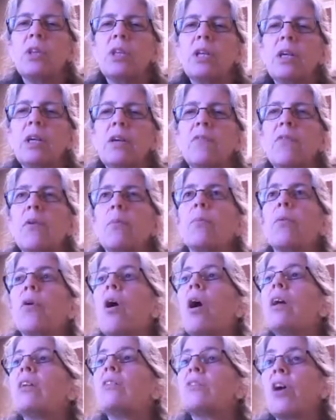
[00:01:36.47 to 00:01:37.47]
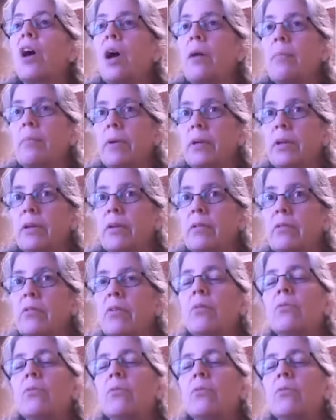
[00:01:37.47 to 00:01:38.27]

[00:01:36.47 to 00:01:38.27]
think of a broad topic.